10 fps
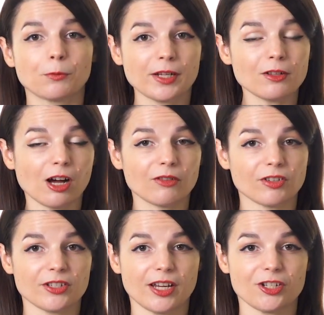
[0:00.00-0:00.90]
real
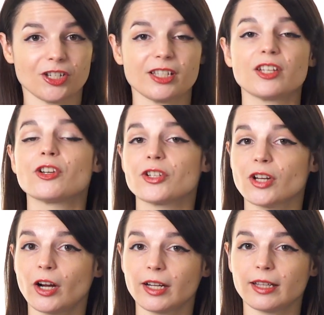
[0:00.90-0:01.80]
conversations in your
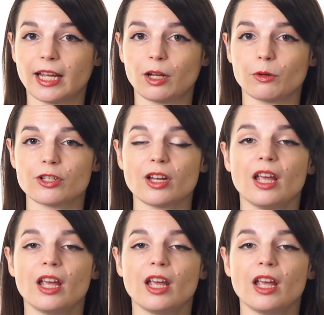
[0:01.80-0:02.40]
target language